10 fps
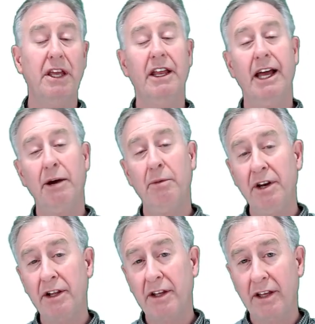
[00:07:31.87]
And I
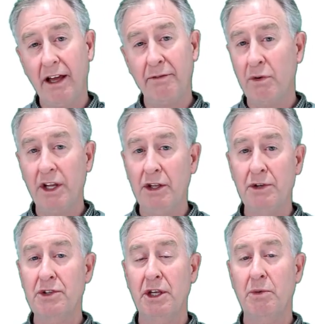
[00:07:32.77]
want to, I've already used the